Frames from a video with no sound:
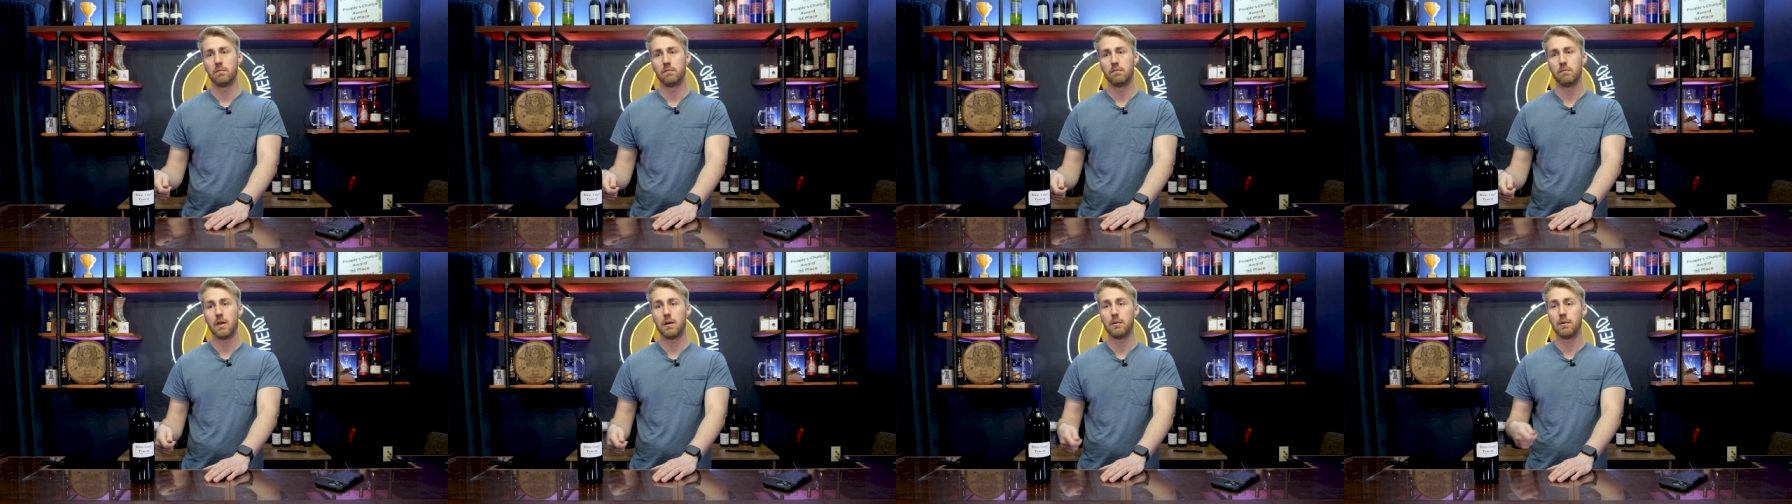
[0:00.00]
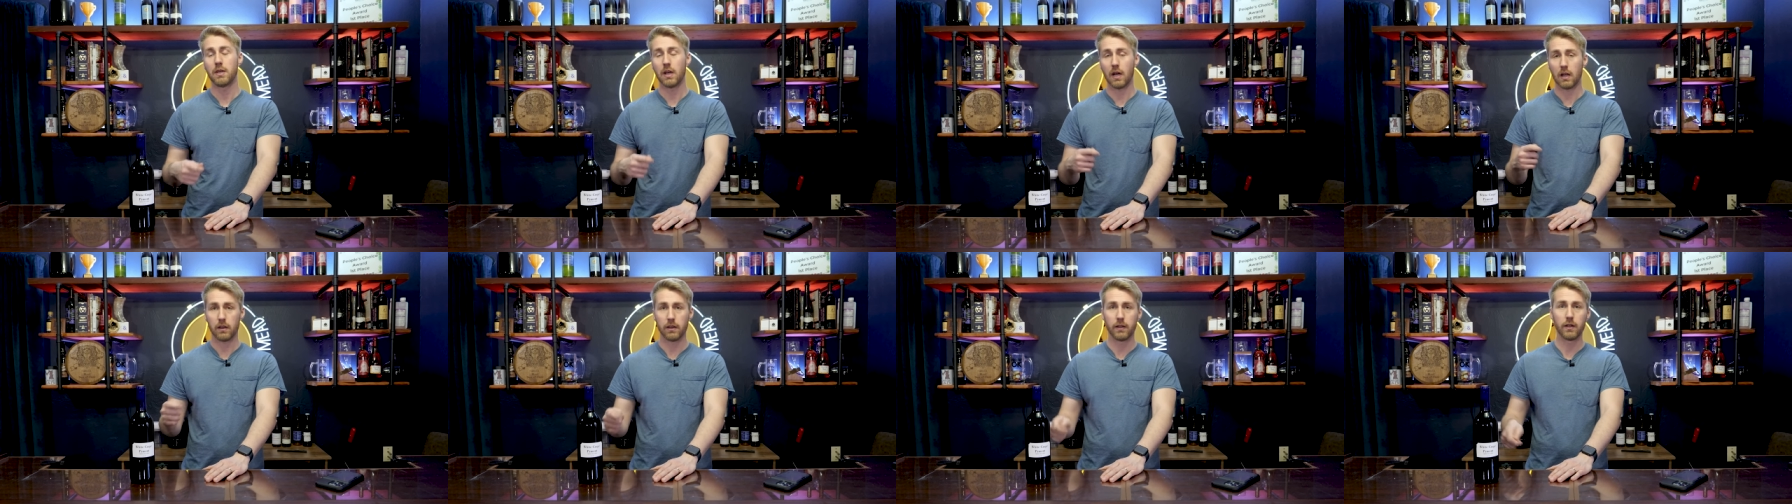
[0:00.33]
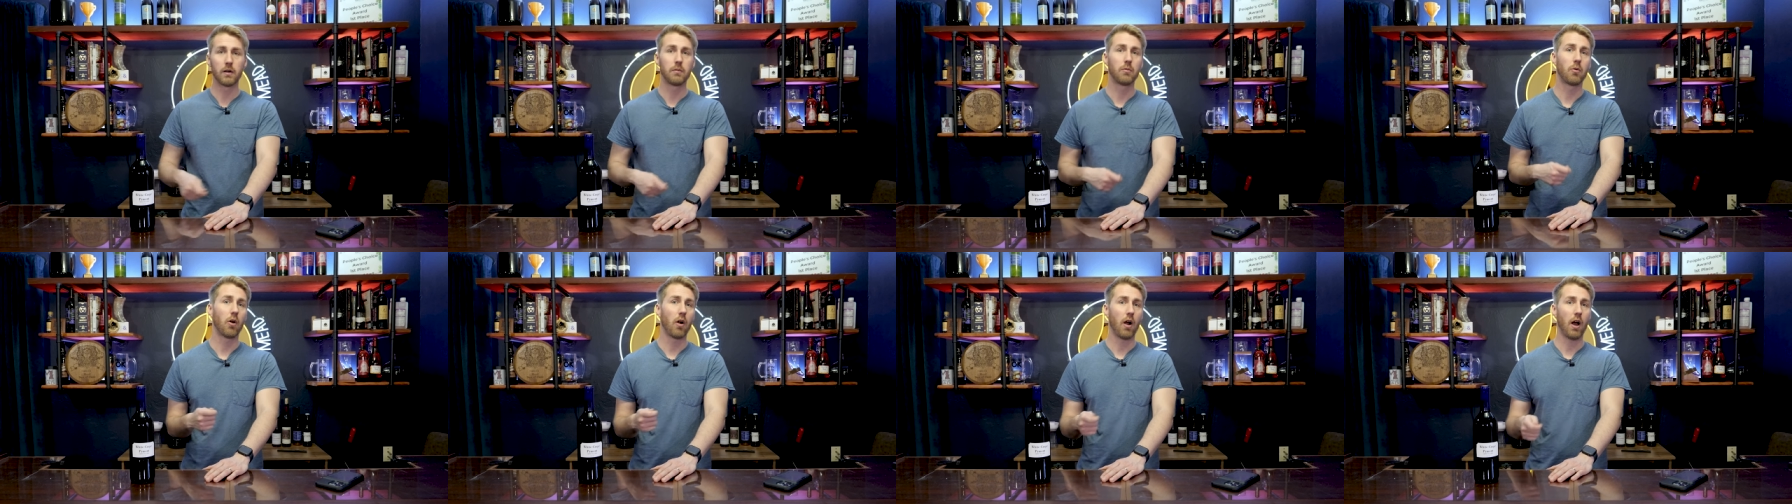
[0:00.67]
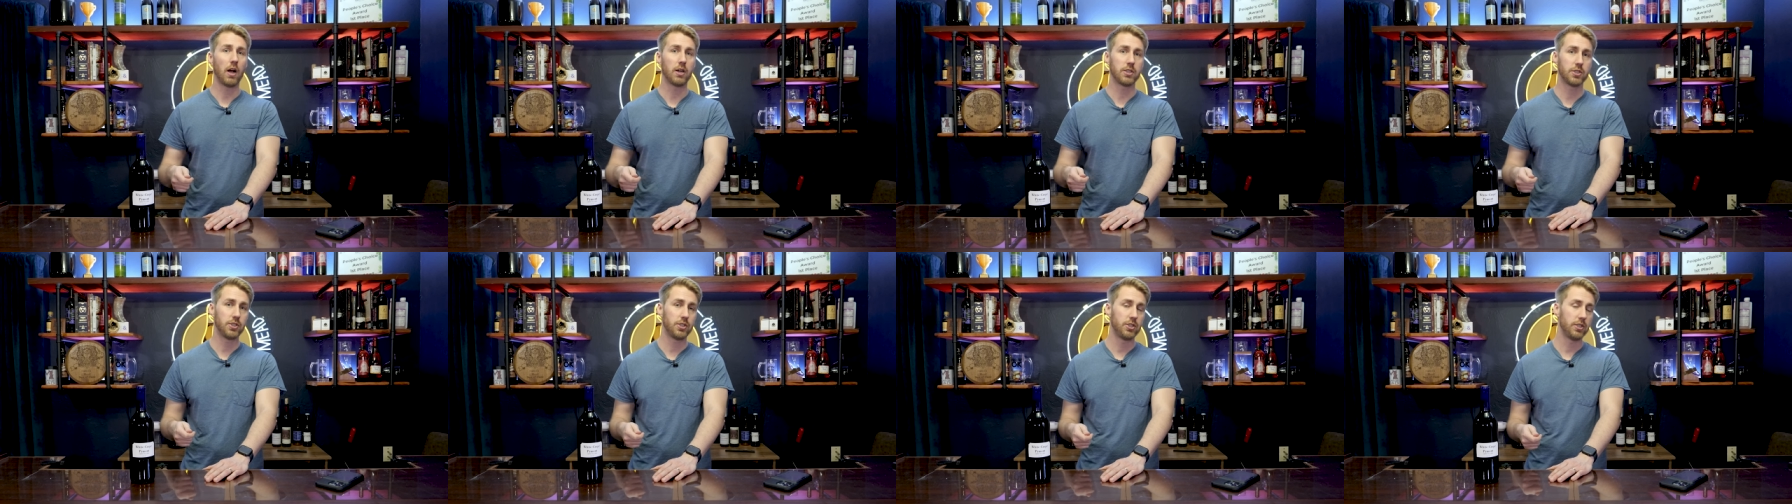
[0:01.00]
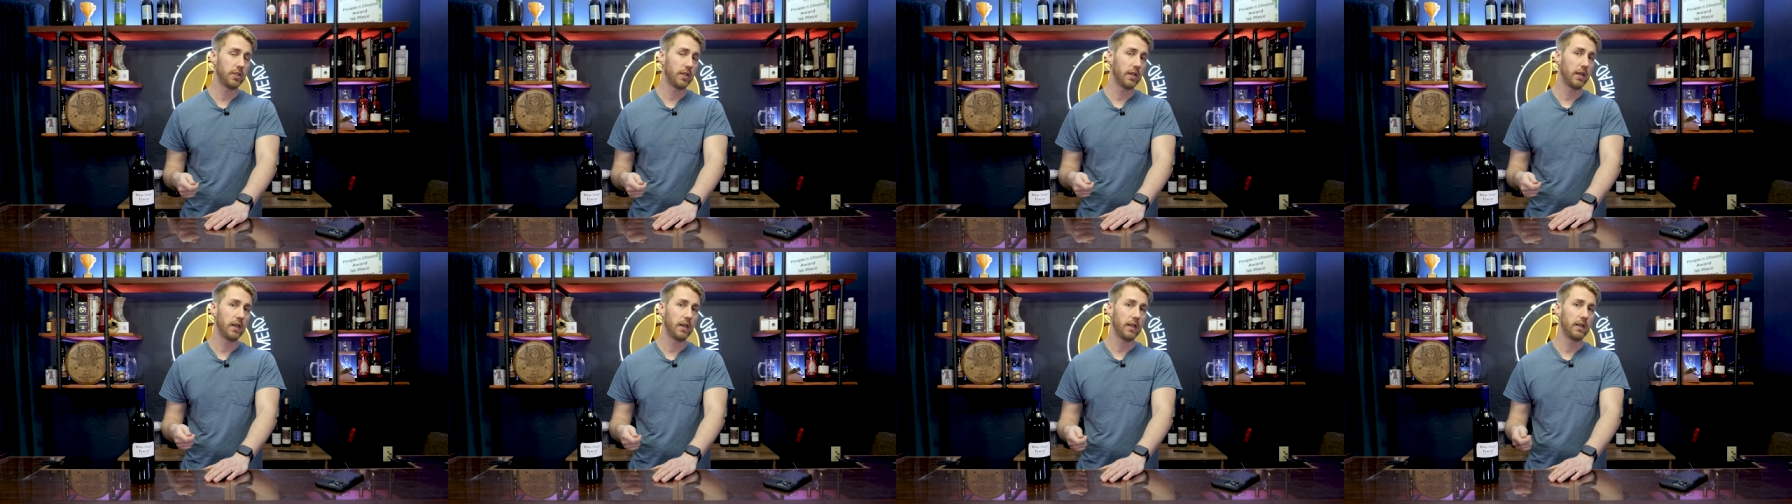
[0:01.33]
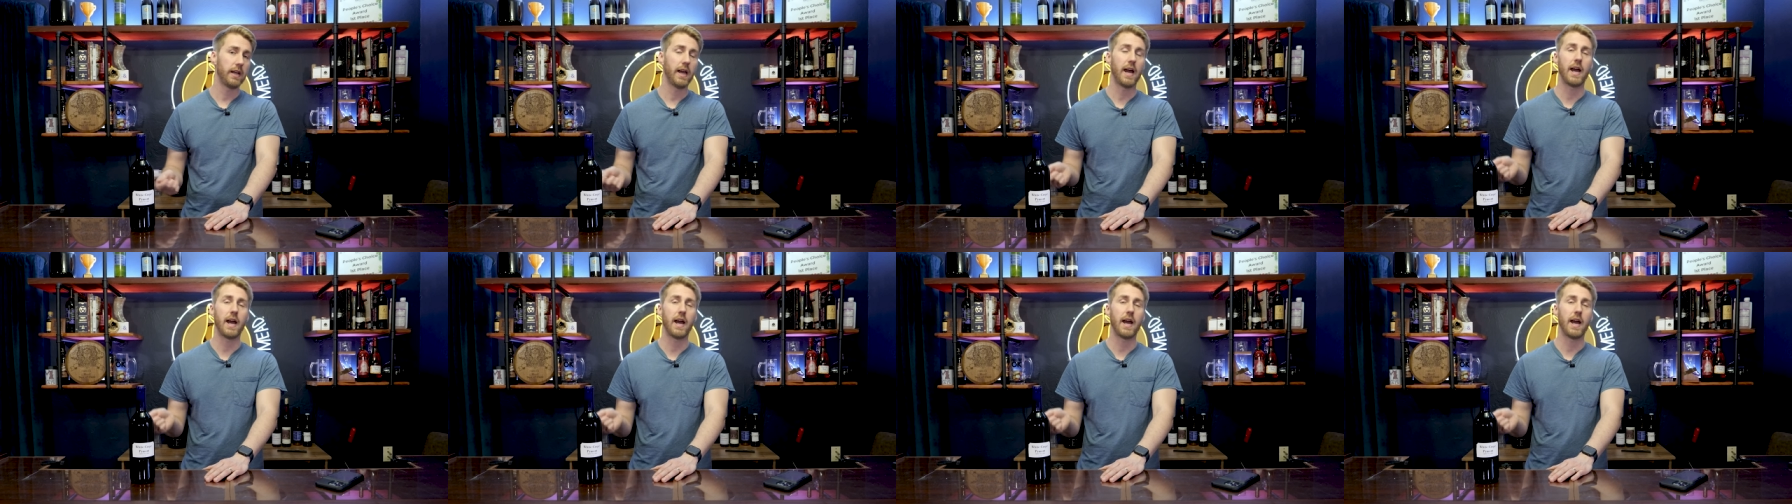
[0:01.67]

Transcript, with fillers: maybe got a little more oxygen in,